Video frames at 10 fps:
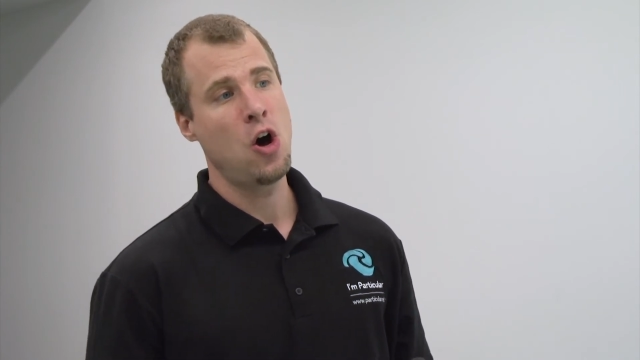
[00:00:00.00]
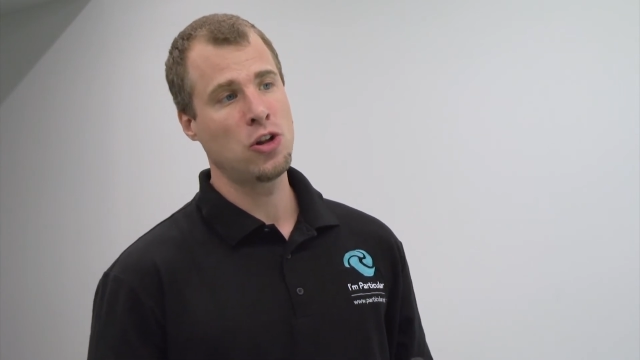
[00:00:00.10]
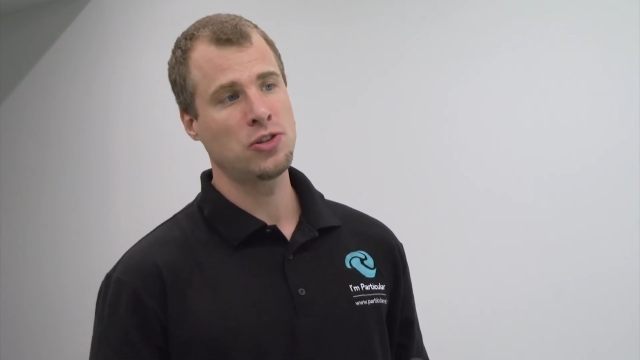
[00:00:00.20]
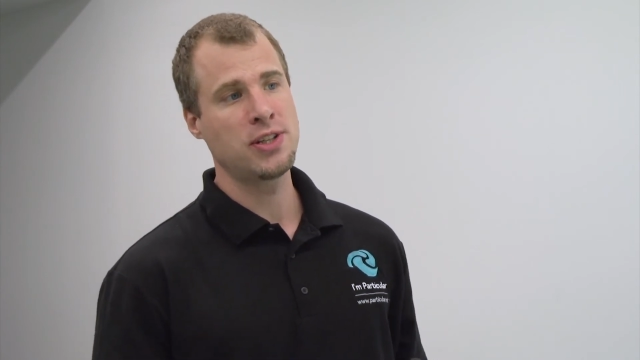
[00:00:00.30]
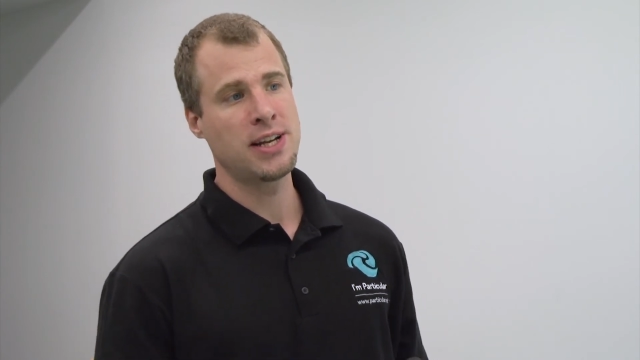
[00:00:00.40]

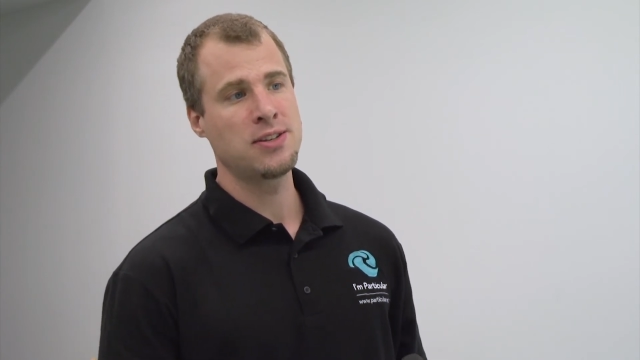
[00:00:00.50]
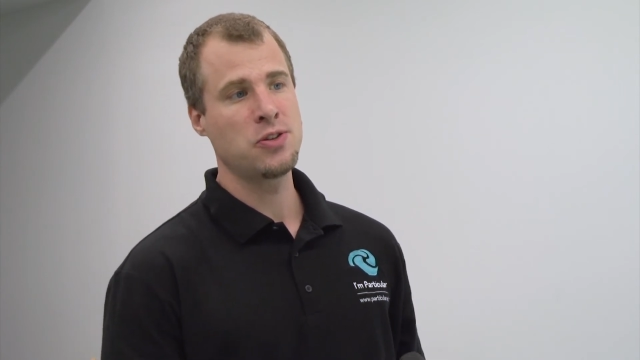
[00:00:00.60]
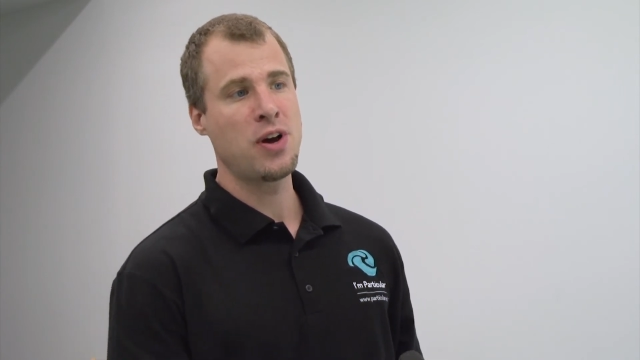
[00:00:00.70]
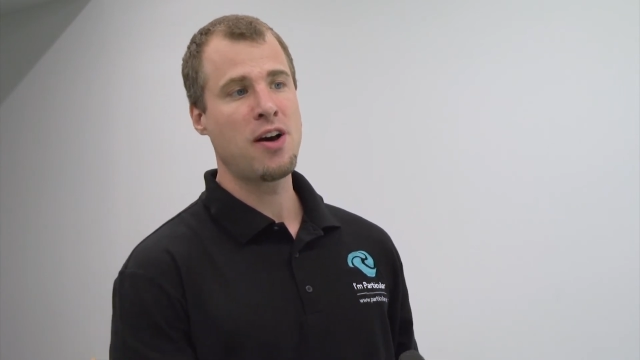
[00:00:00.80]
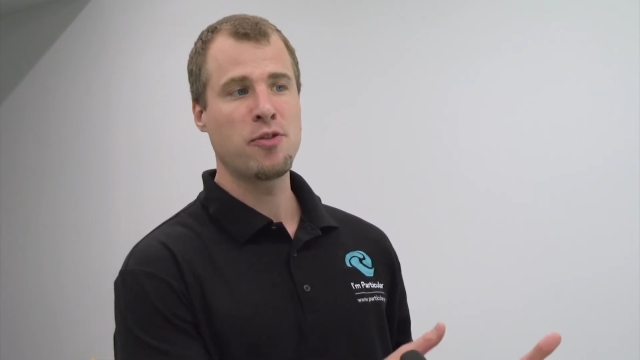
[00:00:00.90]
other than
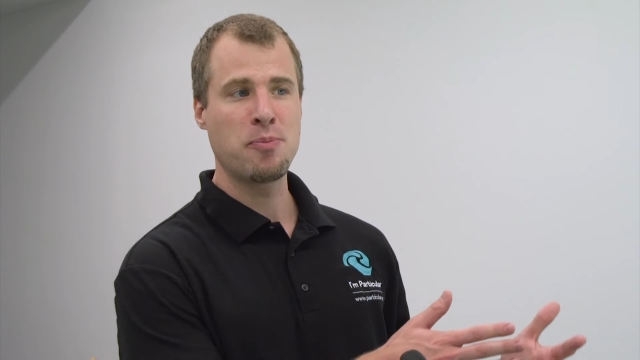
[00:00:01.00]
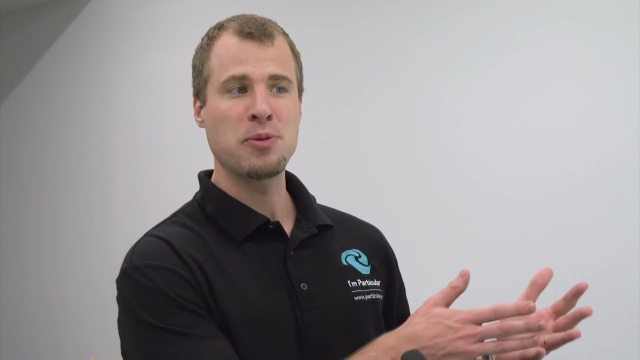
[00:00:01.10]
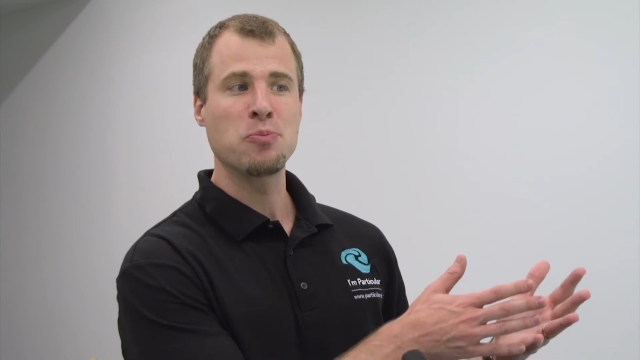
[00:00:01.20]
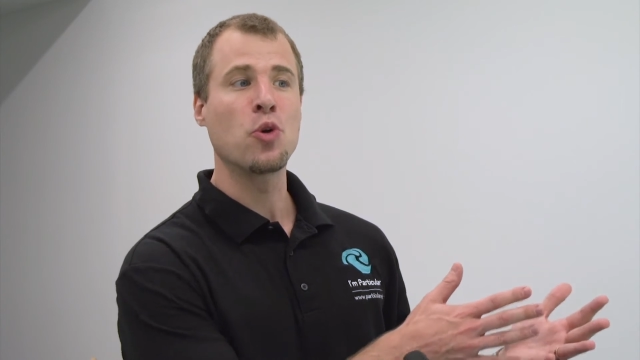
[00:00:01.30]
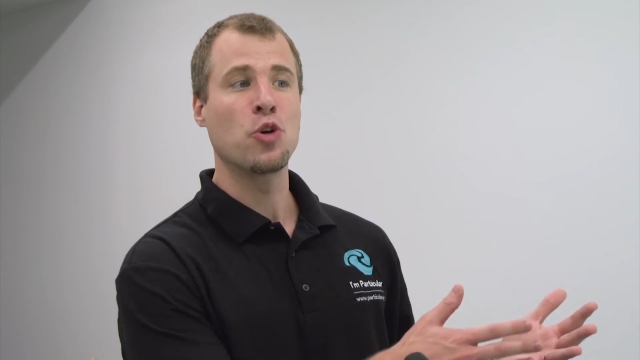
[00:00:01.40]
you have a
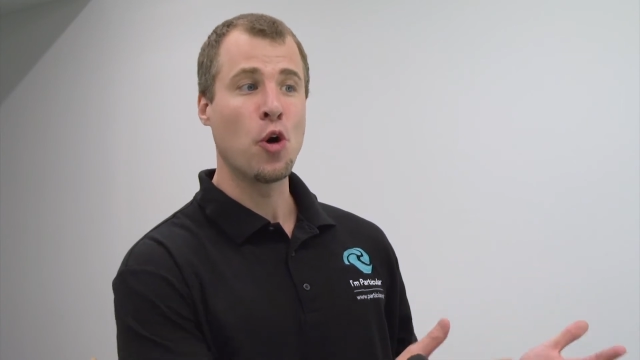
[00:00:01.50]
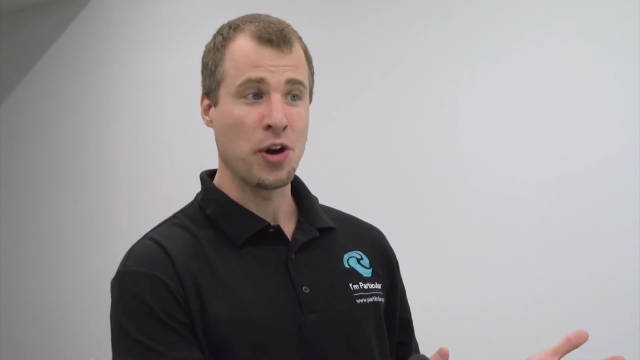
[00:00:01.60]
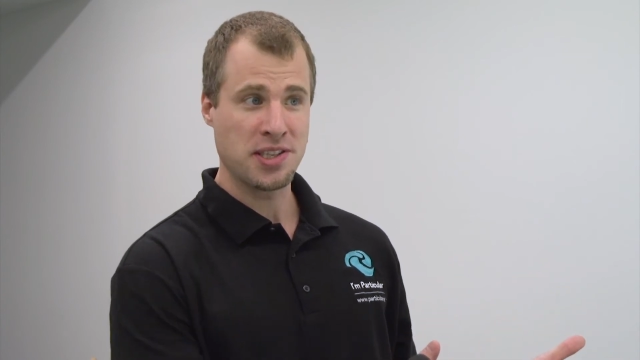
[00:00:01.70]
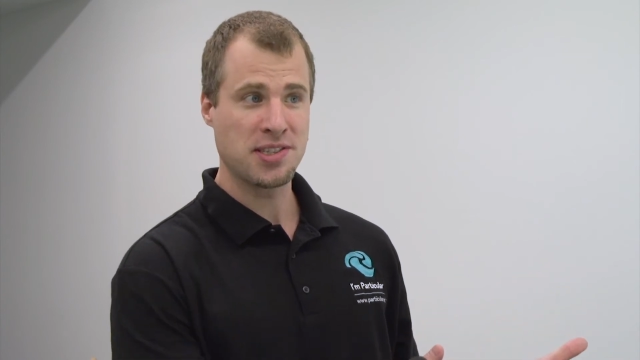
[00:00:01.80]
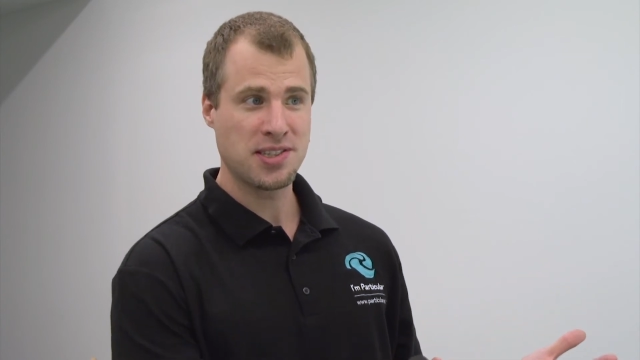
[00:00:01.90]
bit more
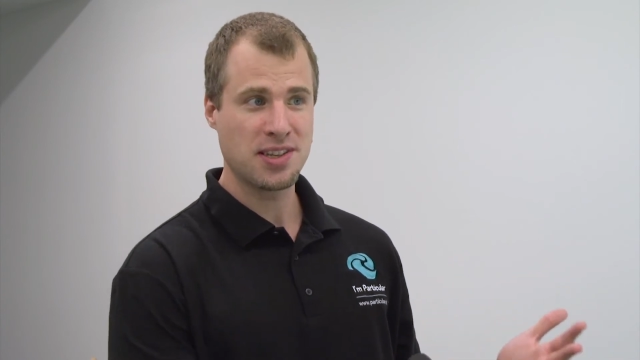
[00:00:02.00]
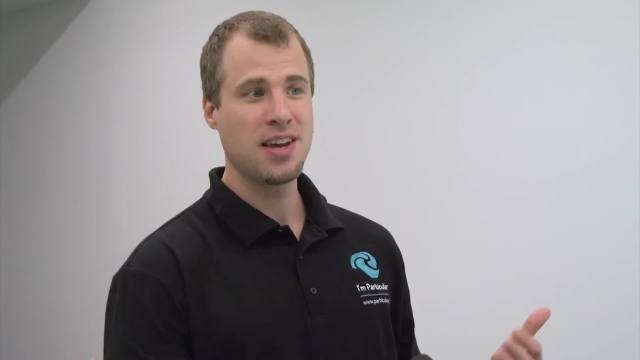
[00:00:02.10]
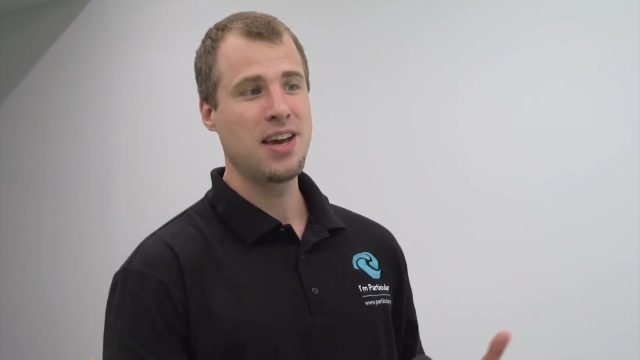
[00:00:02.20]
noise